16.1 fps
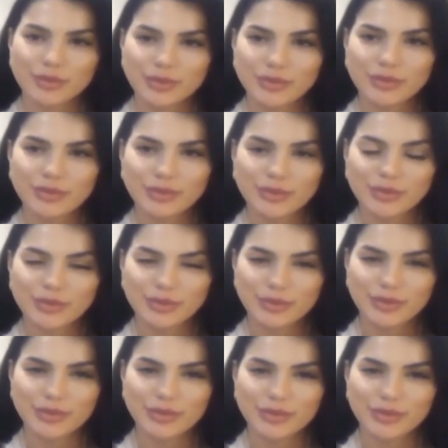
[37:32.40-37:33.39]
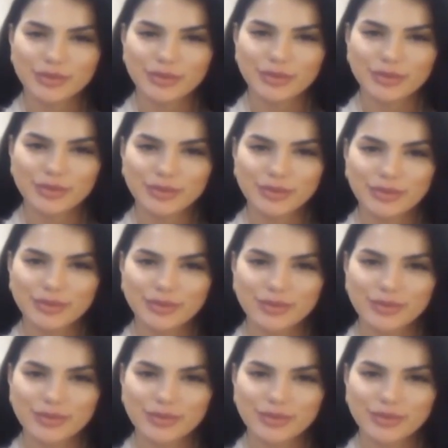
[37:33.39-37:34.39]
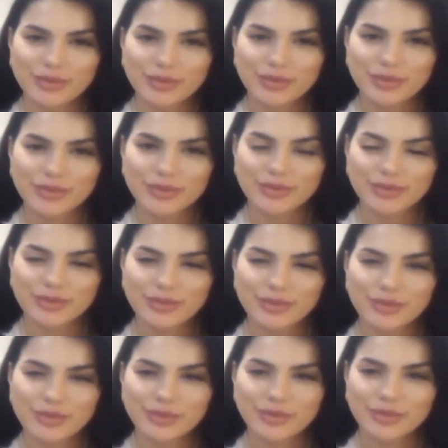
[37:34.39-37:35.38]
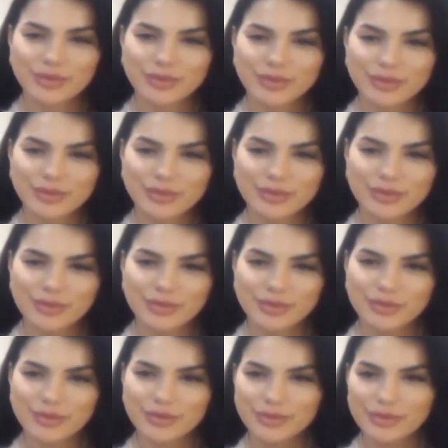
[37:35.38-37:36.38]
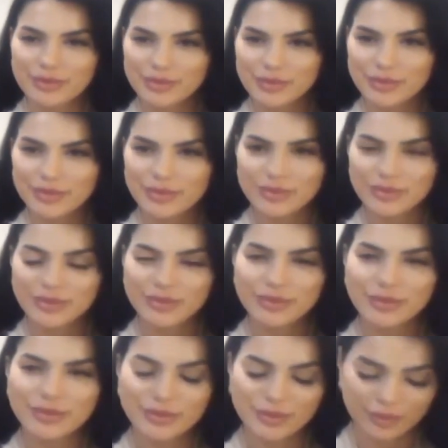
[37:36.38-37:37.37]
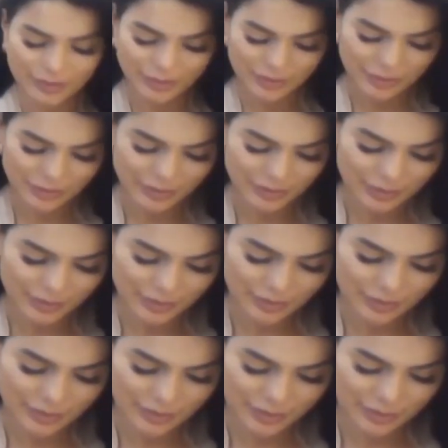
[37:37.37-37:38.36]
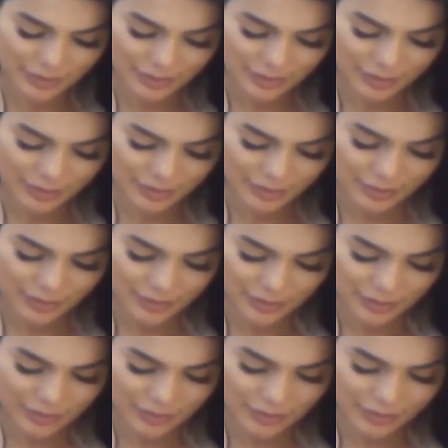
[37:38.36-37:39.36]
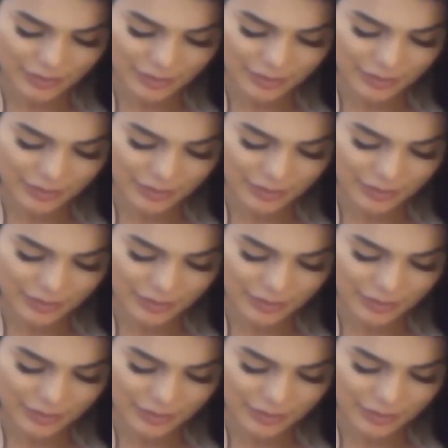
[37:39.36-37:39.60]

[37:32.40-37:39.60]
(not speaking)